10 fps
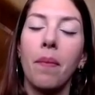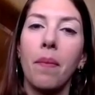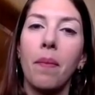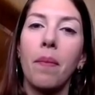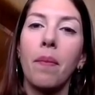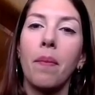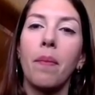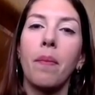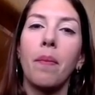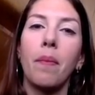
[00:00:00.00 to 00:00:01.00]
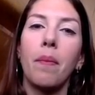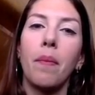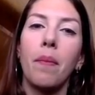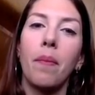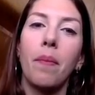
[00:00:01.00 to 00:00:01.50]

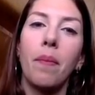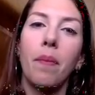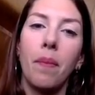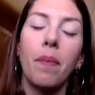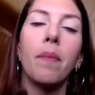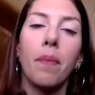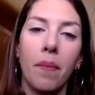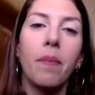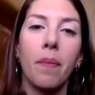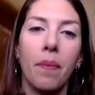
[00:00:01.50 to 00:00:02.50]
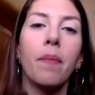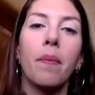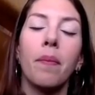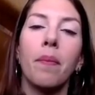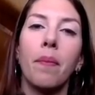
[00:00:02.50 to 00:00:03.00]

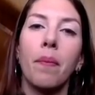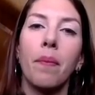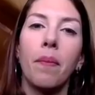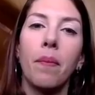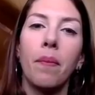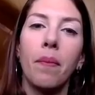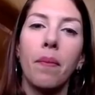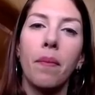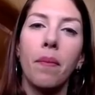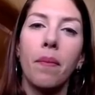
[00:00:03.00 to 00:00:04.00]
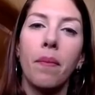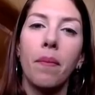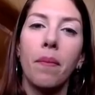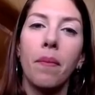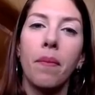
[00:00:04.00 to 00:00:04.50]

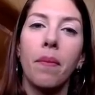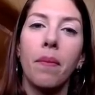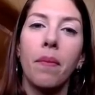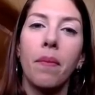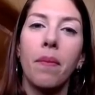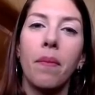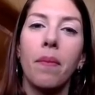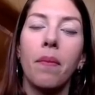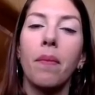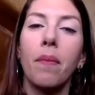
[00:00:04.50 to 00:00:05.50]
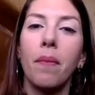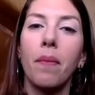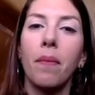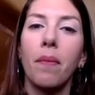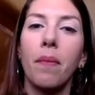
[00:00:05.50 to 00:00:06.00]

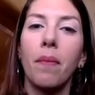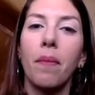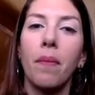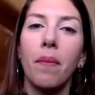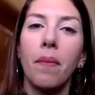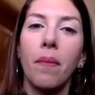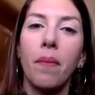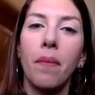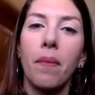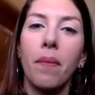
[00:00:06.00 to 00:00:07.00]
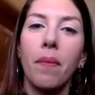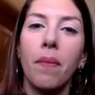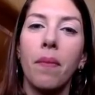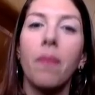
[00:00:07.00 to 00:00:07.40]
(not speaking)